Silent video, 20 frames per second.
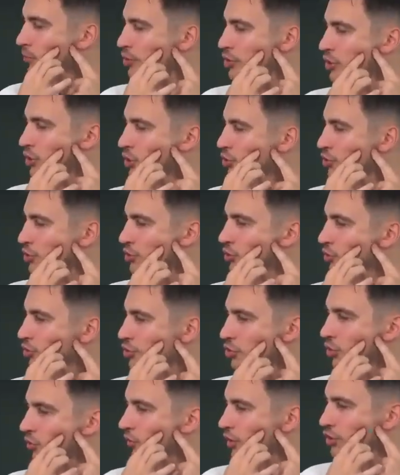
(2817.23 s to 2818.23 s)
You may
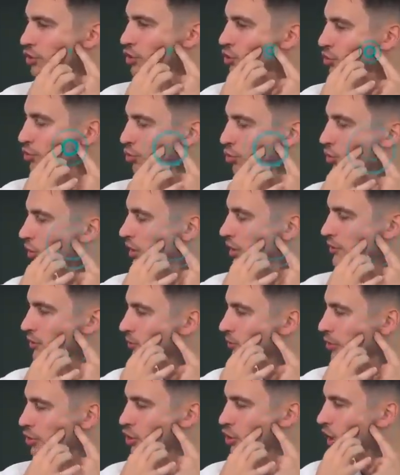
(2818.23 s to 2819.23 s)
feel that your cheekbones are
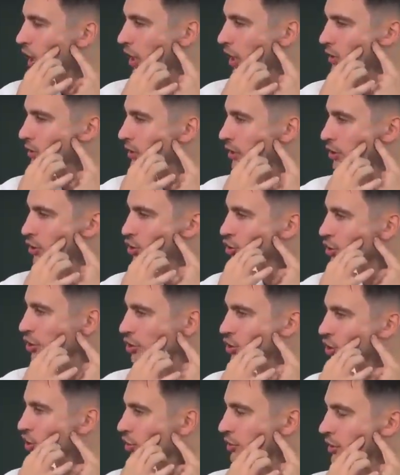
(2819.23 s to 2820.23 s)
freeing up, the lower
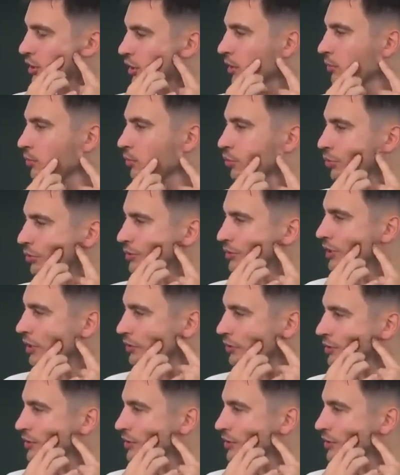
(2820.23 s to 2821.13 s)
jaw, it will become